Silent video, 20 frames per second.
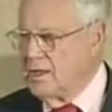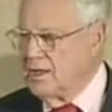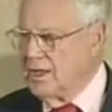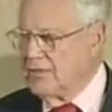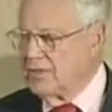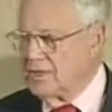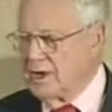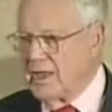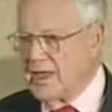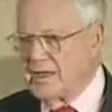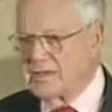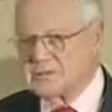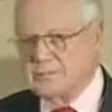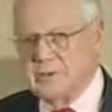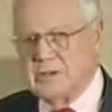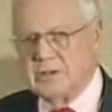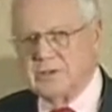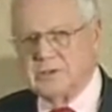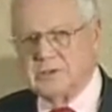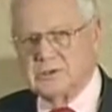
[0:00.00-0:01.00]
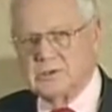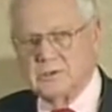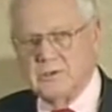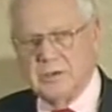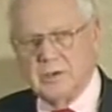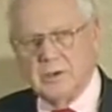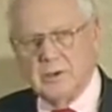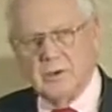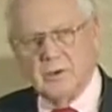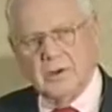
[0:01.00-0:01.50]
At the last minute, the two
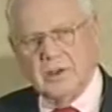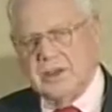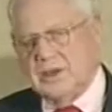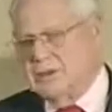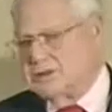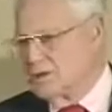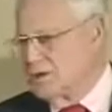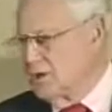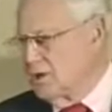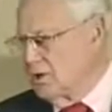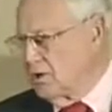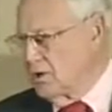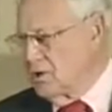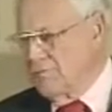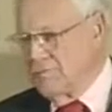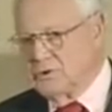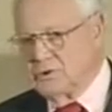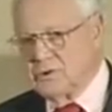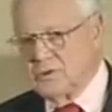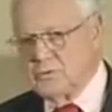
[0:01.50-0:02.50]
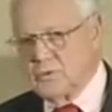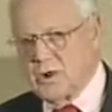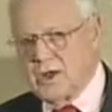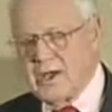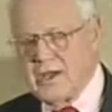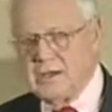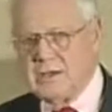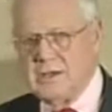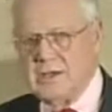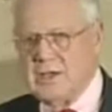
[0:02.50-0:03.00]
little old ladies cut off to the
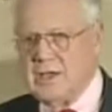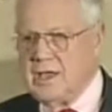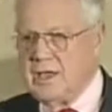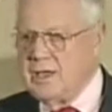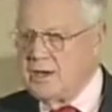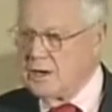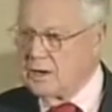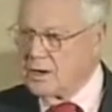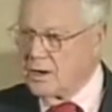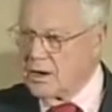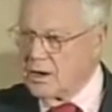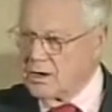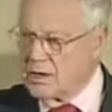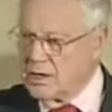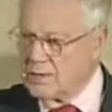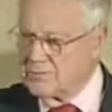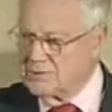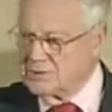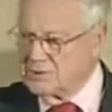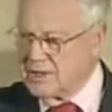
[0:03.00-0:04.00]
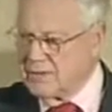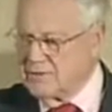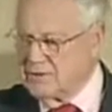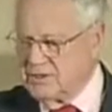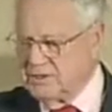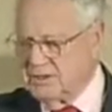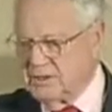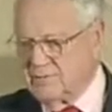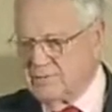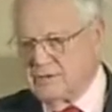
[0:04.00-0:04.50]
right, and a car comes 70,
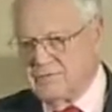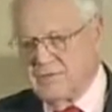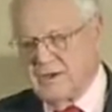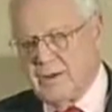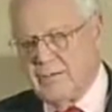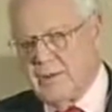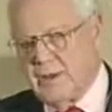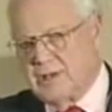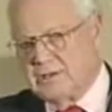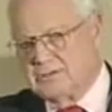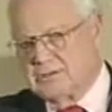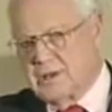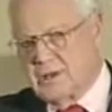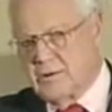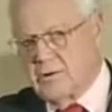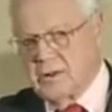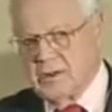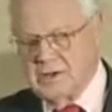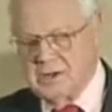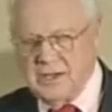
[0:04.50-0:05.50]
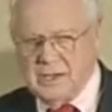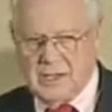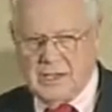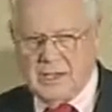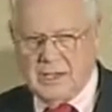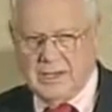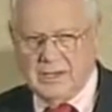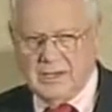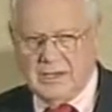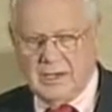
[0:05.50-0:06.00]
75 miles an hour and,
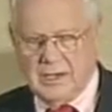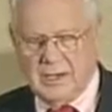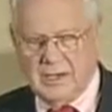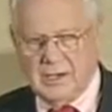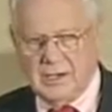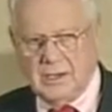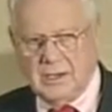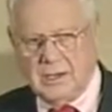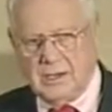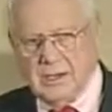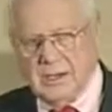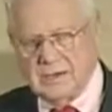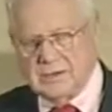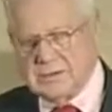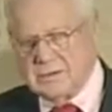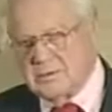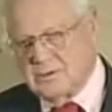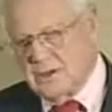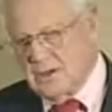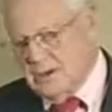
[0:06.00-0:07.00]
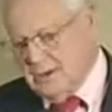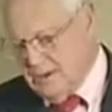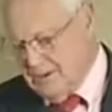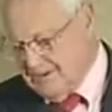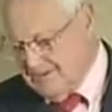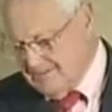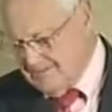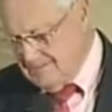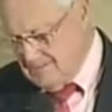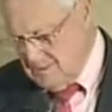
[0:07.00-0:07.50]
and, and uh, hits her dead
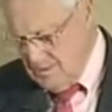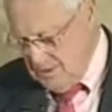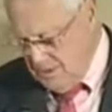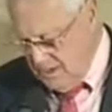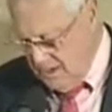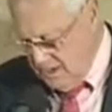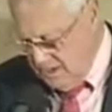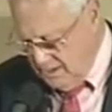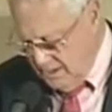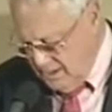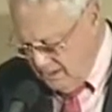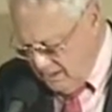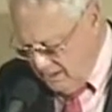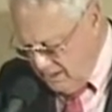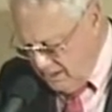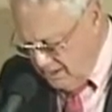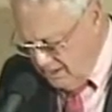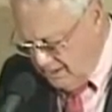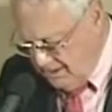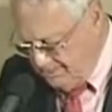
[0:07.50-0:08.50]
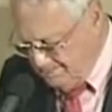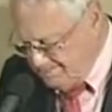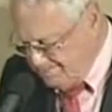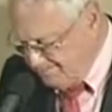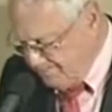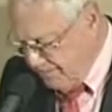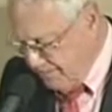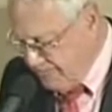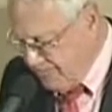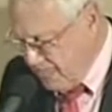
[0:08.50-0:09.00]
end, head, head, head in.
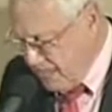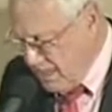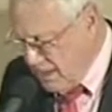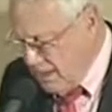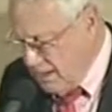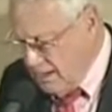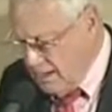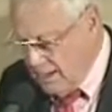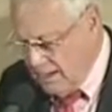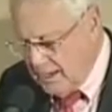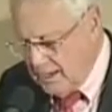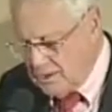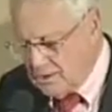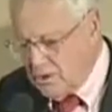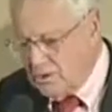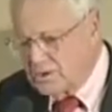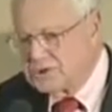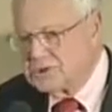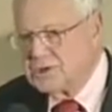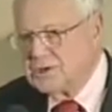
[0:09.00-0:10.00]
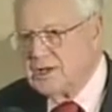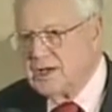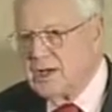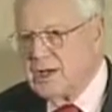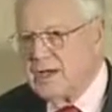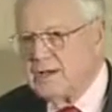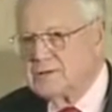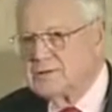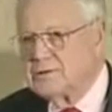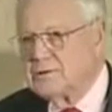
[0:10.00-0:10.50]
And of course, she
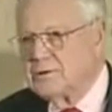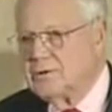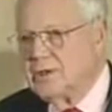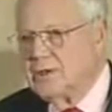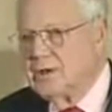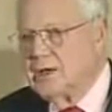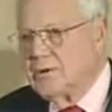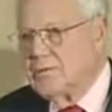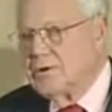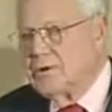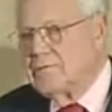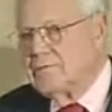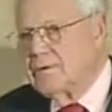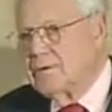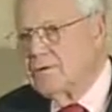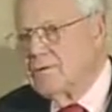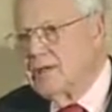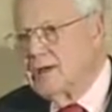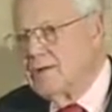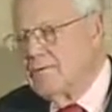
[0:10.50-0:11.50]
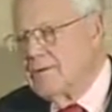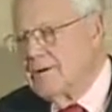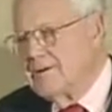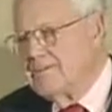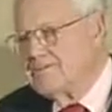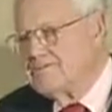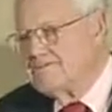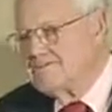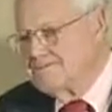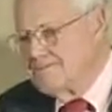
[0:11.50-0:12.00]
died. So they got rid of her that
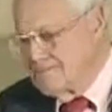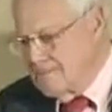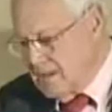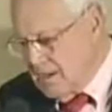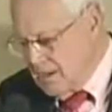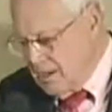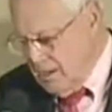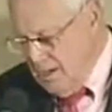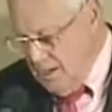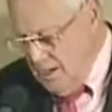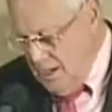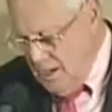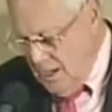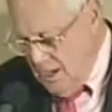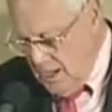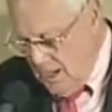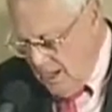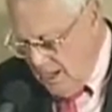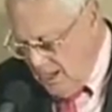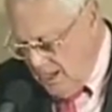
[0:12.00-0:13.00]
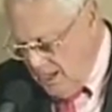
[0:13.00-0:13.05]
way.